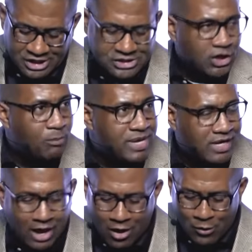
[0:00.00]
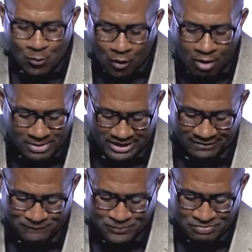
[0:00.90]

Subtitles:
she shall be called the woman,